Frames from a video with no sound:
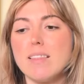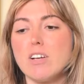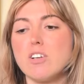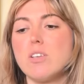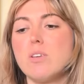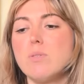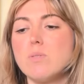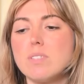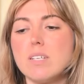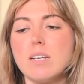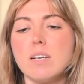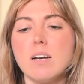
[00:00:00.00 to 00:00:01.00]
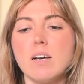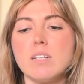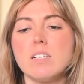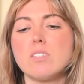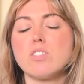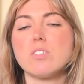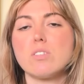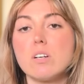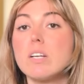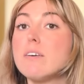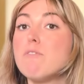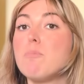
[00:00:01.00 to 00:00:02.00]
they're using an
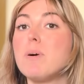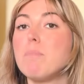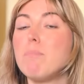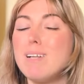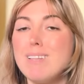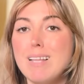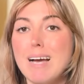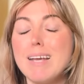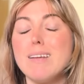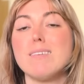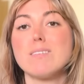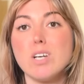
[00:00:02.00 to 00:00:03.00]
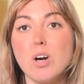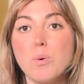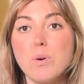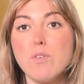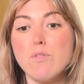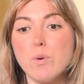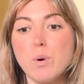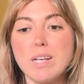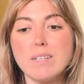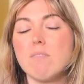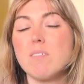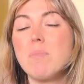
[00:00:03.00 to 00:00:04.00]
assertive but polite tone of
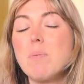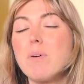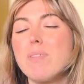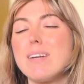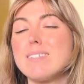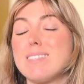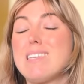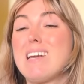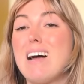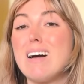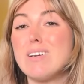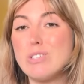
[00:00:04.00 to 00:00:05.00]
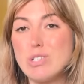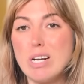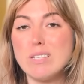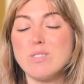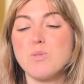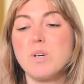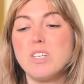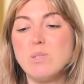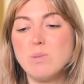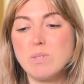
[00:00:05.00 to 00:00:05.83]
voice. Remember that it's not just what you